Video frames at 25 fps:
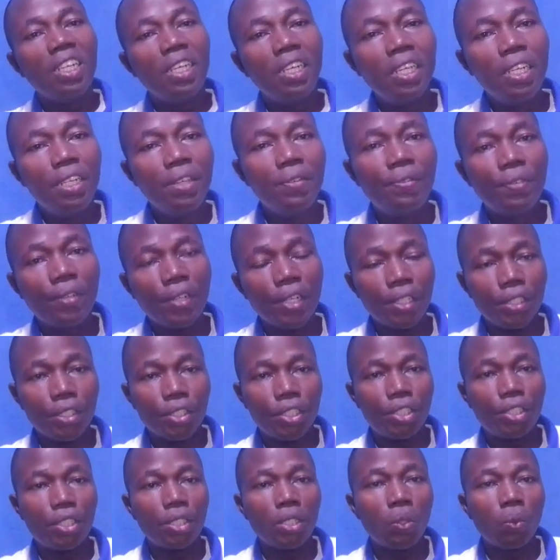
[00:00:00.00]
leverage
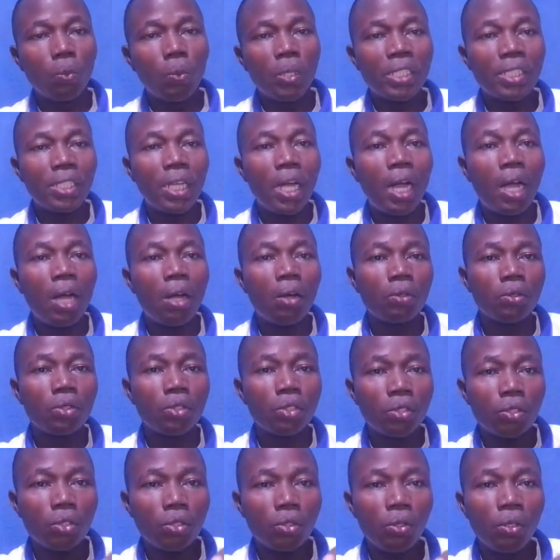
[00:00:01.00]
without
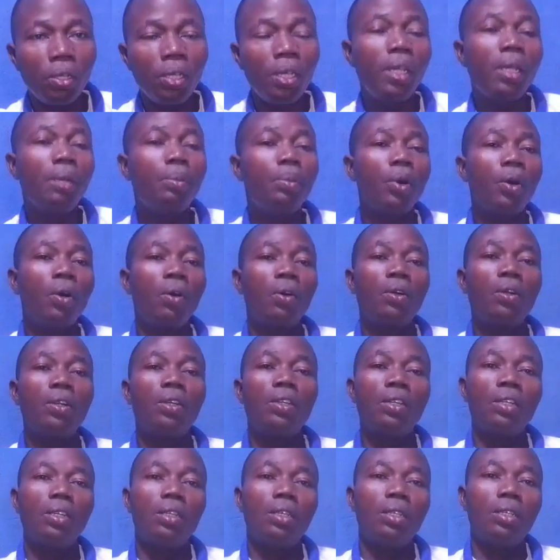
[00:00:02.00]
labor.
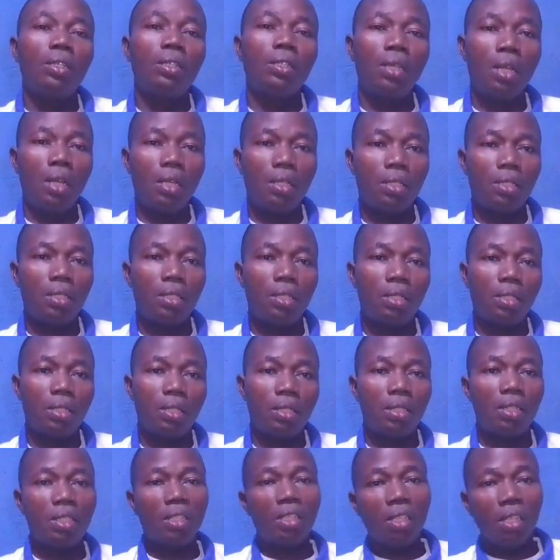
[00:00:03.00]
Yes,
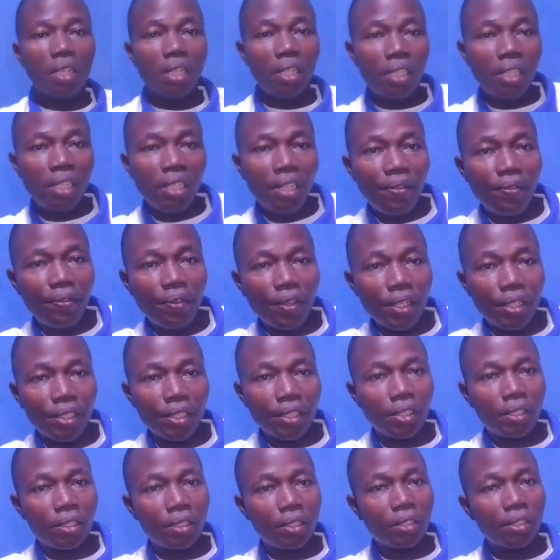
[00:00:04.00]
leverage
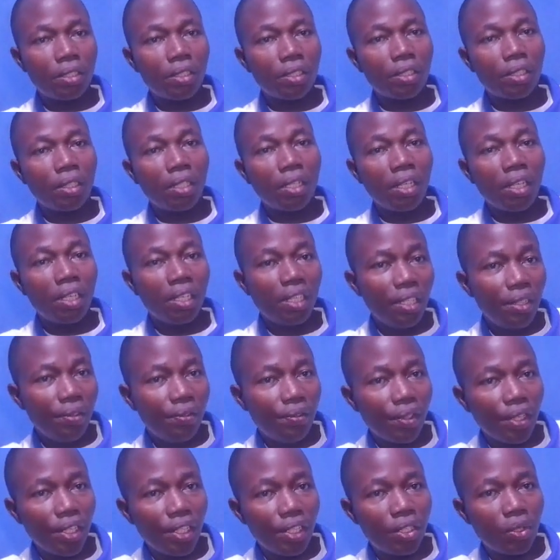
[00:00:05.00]

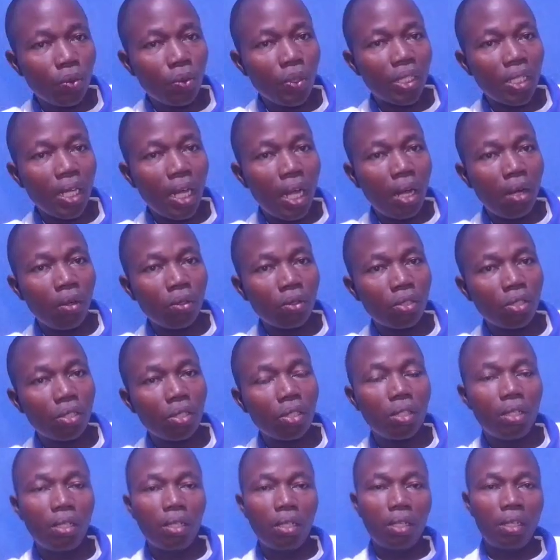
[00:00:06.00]
without
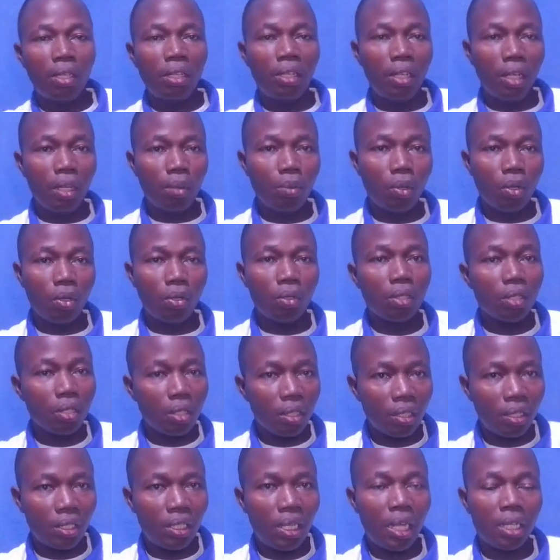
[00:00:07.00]
labor.
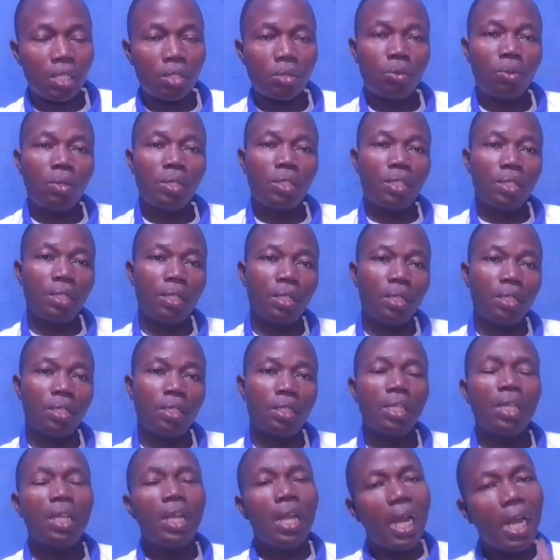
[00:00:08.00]
That's what it
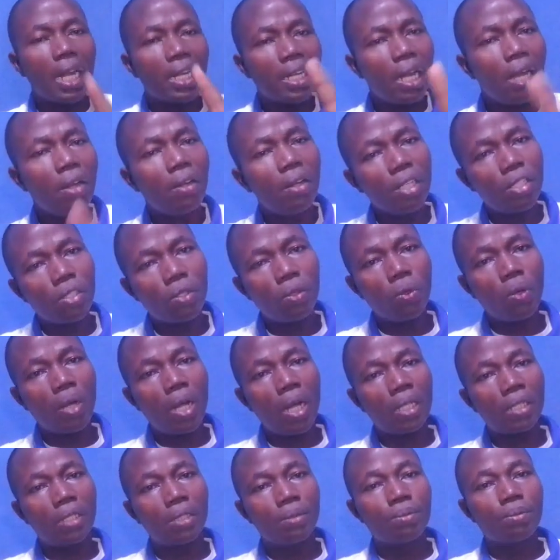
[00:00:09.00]
is. And now let's look
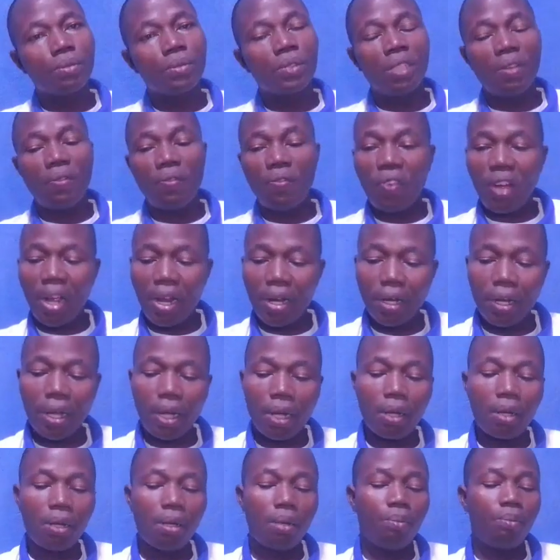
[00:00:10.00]
at the
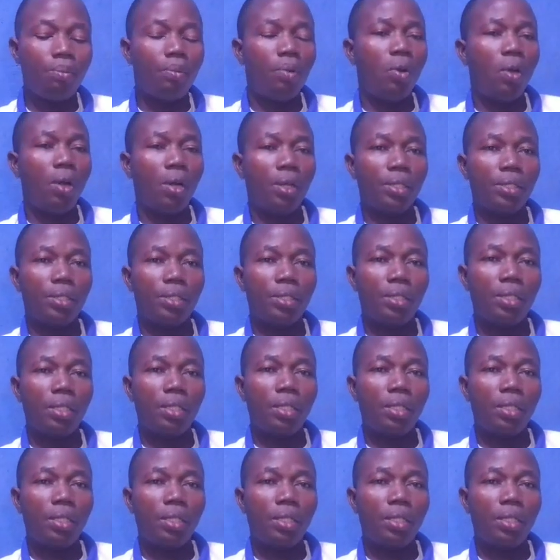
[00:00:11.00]
final point